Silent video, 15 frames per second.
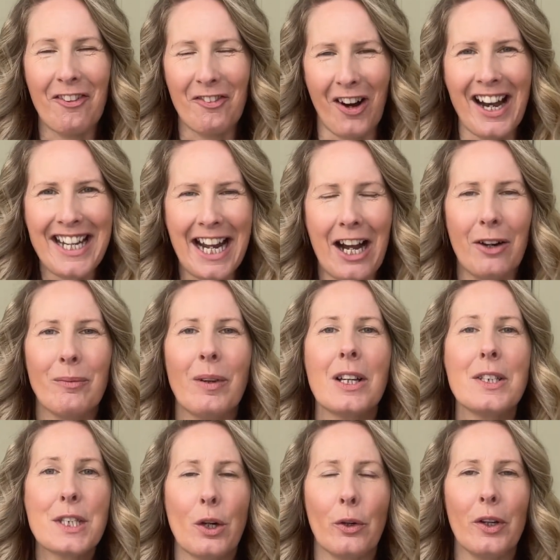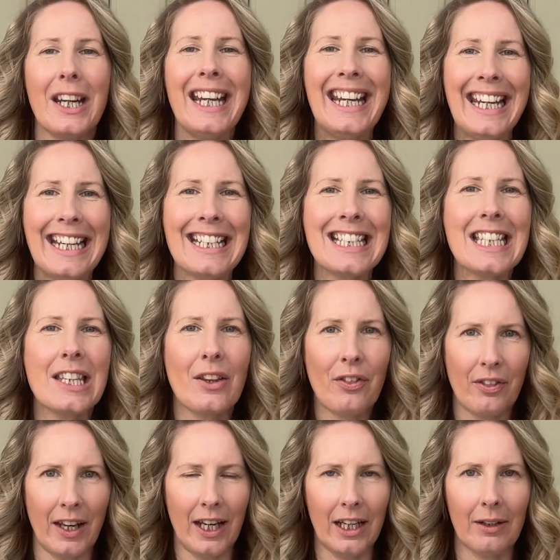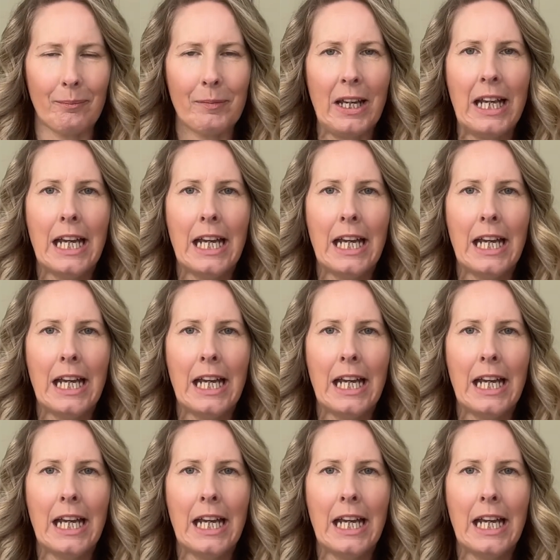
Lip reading: right now. So here's the thing.